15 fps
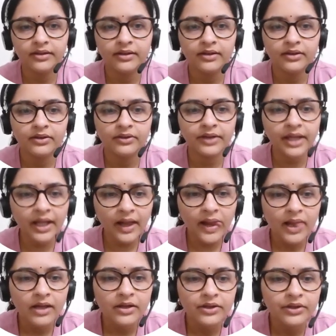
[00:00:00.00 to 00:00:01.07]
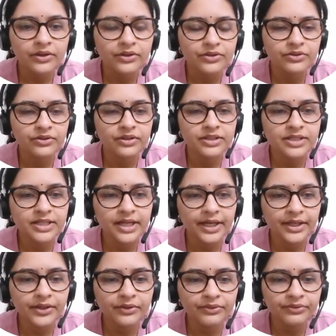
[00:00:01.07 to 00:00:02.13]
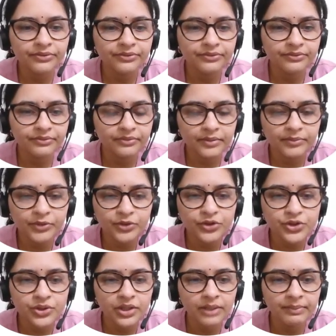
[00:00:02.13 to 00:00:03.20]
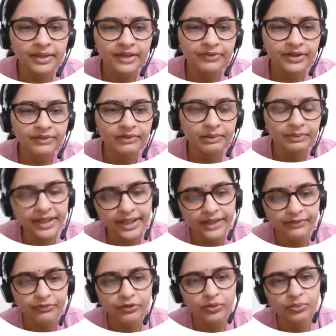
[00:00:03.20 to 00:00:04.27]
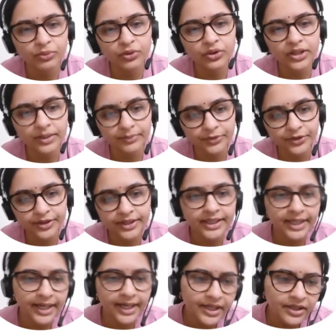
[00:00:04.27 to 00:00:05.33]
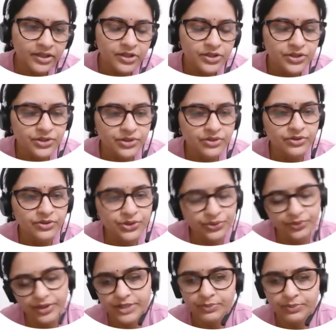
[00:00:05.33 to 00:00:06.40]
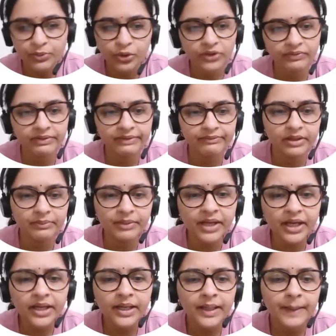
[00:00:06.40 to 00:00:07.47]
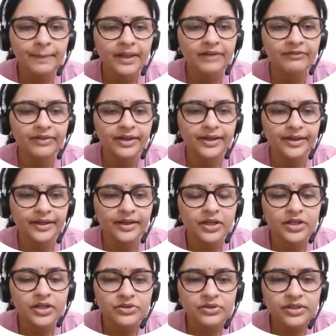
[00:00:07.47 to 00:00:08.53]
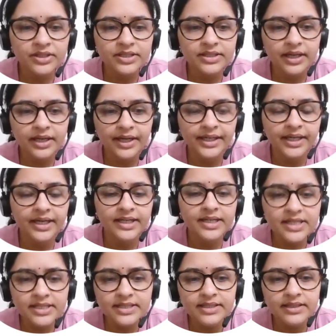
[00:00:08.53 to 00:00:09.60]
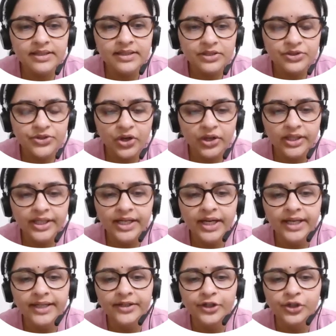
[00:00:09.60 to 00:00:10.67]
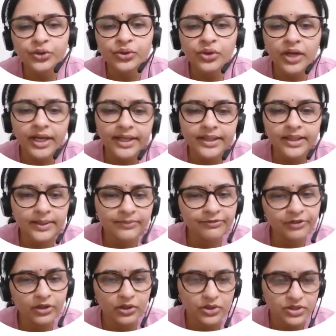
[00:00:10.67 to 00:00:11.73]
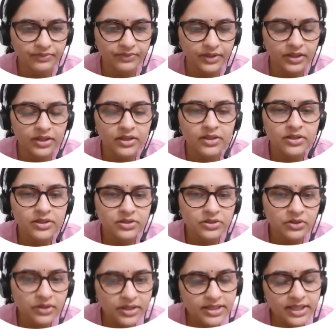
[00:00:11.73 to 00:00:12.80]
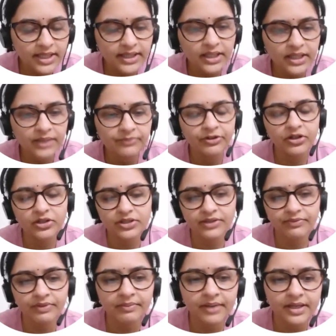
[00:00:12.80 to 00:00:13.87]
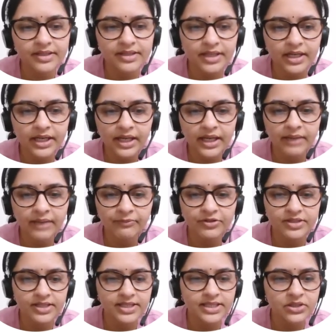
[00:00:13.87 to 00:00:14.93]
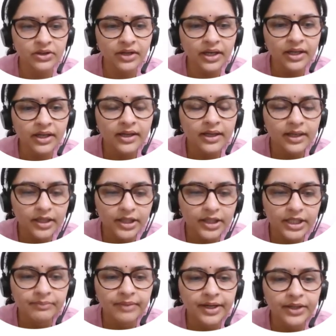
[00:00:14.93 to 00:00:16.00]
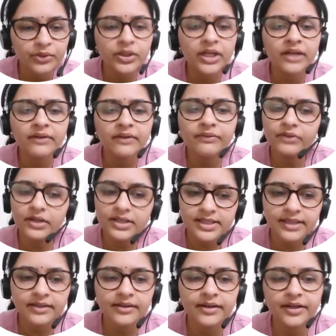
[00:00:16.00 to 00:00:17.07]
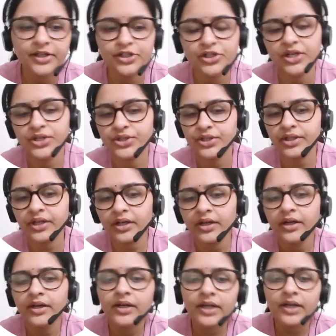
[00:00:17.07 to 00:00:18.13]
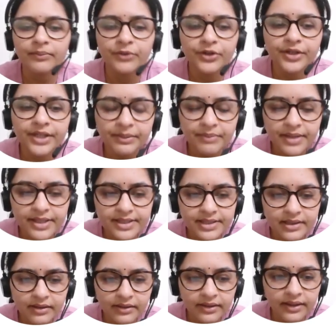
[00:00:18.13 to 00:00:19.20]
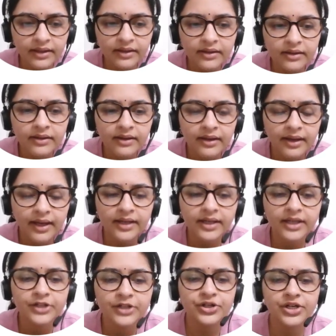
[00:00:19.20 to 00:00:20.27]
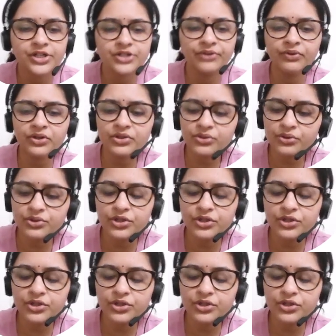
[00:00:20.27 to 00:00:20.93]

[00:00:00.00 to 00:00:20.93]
Okay. So this kind of mutual benefit will be there for both community and students. Both of them will be benefited. So this idea is strongly connected to Nayi Talim philosophy. So this Nayi Talim philosophy majorly emphasizes on learning by doing, work-centered education, community-based learning, and education for social